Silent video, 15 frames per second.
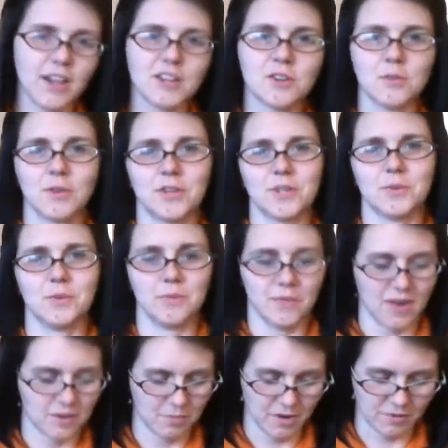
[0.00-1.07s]
don't want to
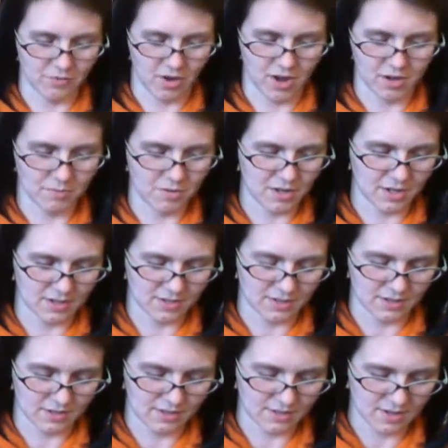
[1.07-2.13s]
offend my friend because
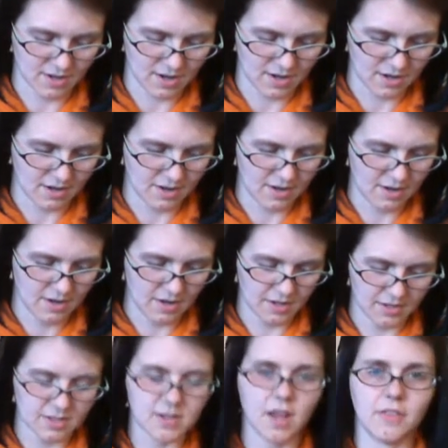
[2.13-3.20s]

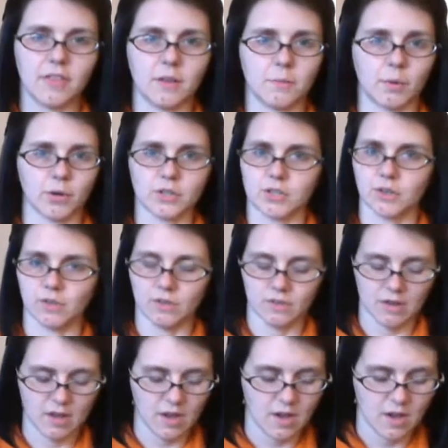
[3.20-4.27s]
it's nothing personal.
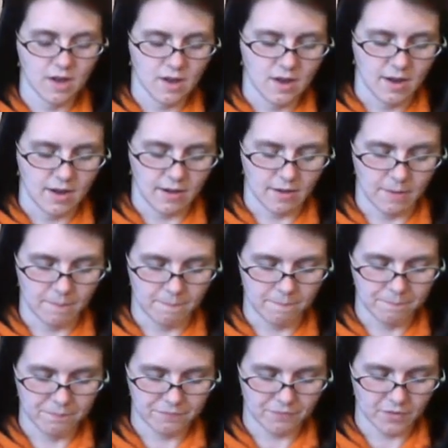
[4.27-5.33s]

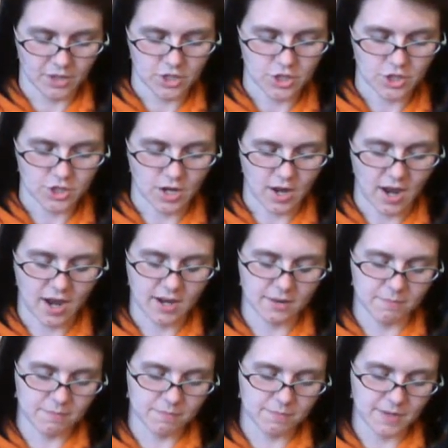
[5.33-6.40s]

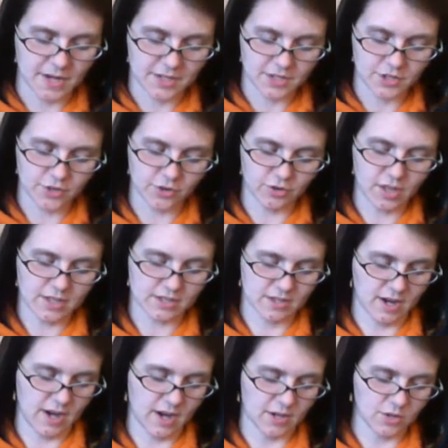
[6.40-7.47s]
I texted her last
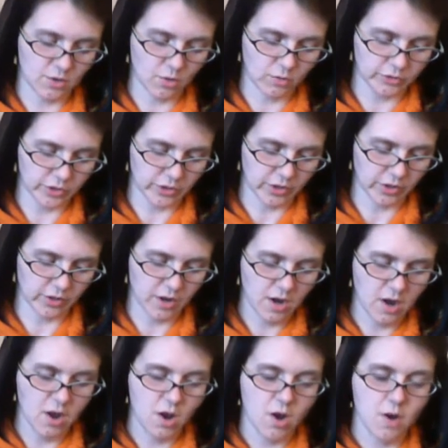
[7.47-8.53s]
night and told her
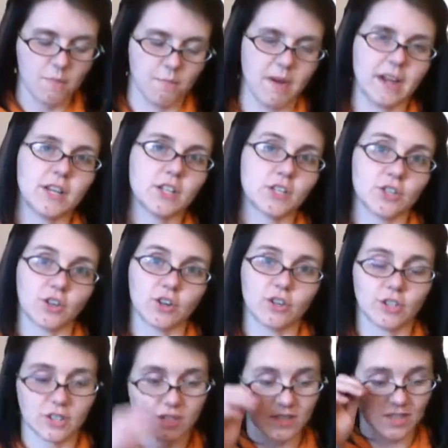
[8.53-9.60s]
my
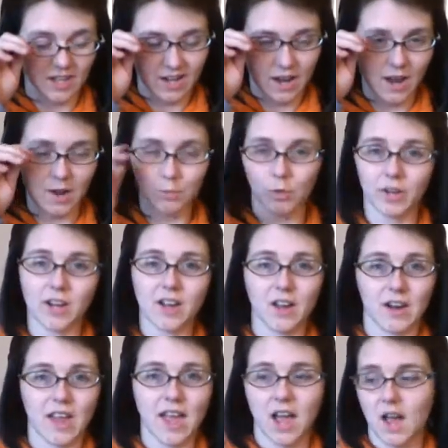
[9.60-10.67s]
concerns and said I'm working
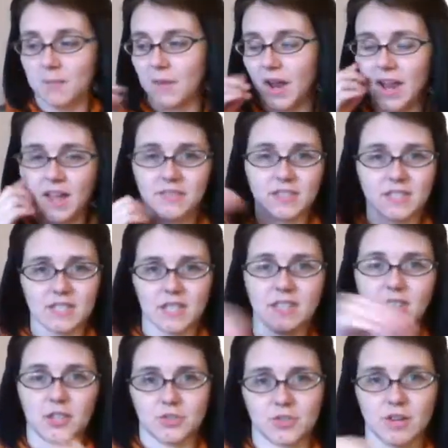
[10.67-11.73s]
on a hat. I had the
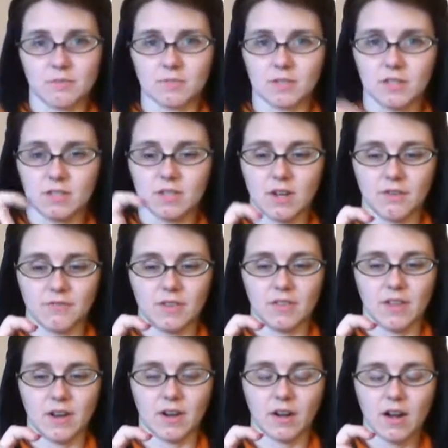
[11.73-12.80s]
Seedling Dreams stuff in
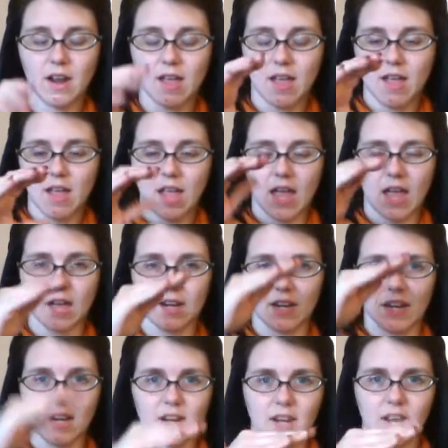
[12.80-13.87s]
there, and
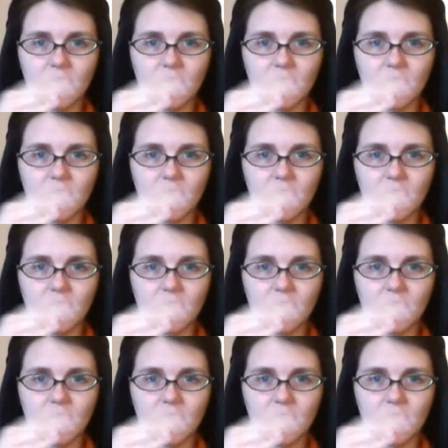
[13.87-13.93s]
it